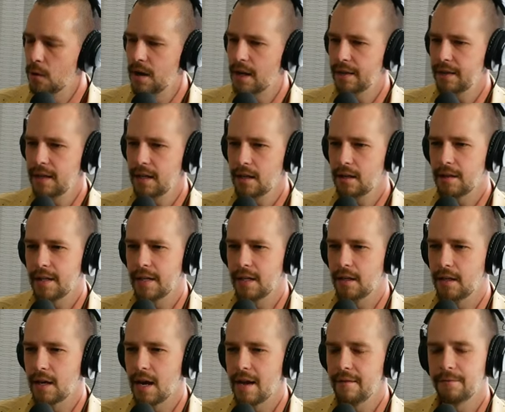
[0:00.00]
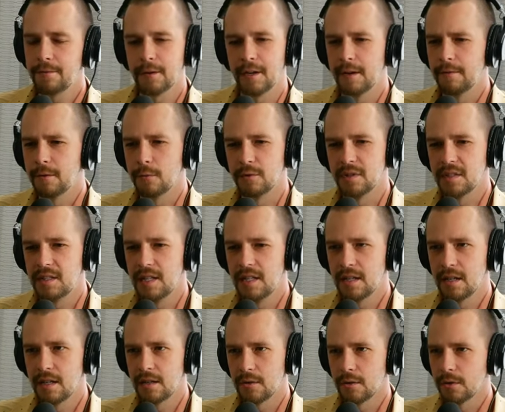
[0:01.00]
So, well, I think like, I forget if it was
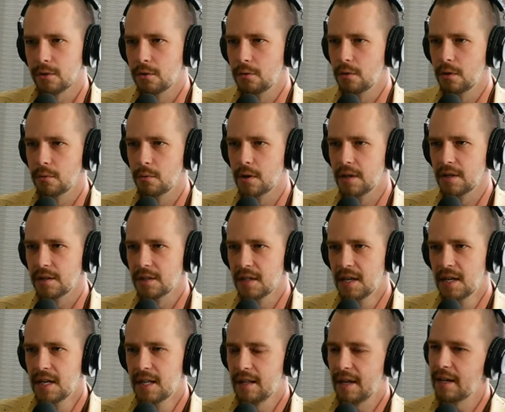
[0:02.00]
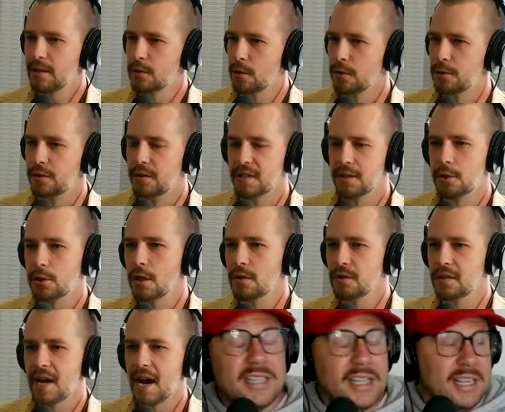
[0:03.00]
Dina or who it was. Like I told you, this
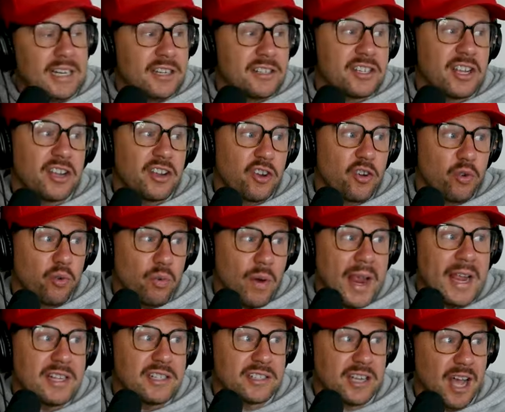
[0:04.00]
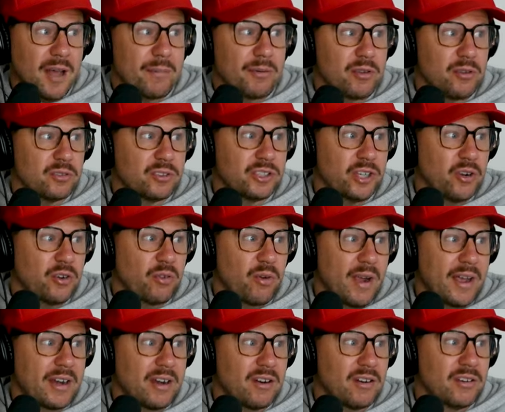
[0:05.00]
show's Dina's about... Dina's a great topical joke
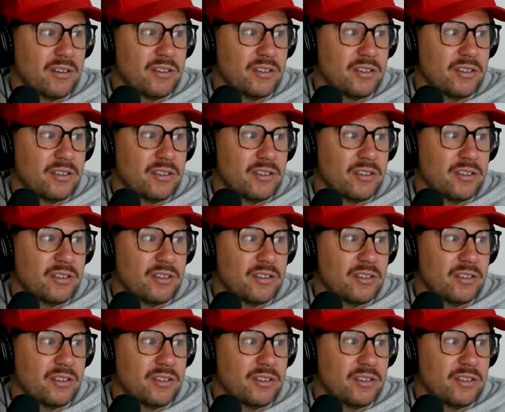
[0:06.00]
writer.